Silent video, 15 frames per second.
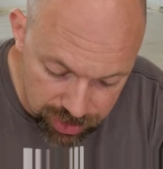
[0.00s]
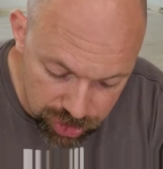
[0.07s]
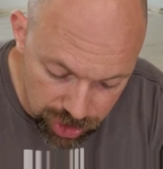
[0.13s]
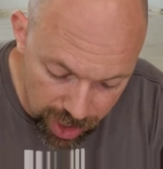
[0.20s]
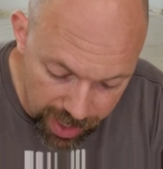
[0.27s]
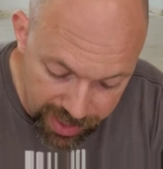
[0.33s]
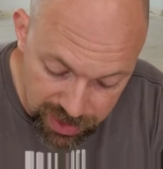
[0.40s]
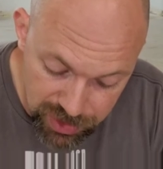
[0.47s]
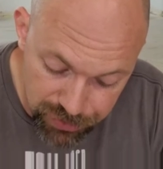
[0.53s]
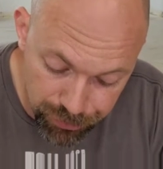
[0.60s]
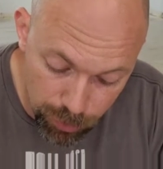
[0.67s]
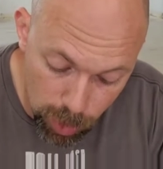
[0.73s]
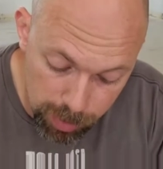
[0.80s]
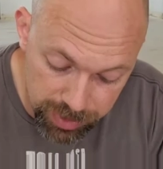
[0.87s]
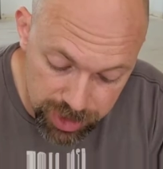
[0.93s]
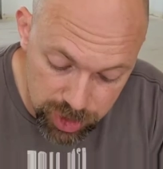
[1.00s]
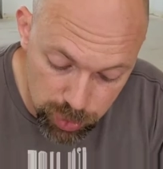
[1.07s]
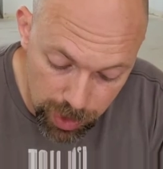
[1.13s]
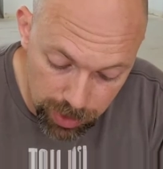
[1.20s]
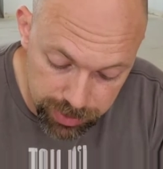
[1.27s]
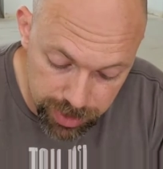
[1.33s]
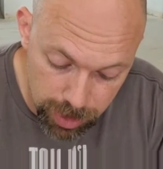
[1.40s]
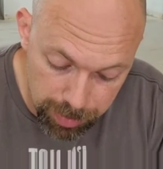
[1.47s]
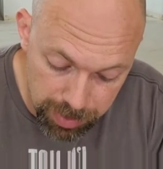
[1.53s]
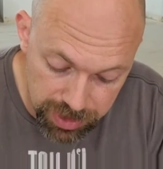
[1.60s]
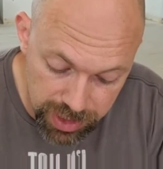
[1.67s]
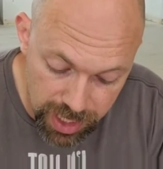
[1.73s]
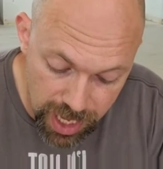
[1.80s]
Giants formerly dwelt there, but the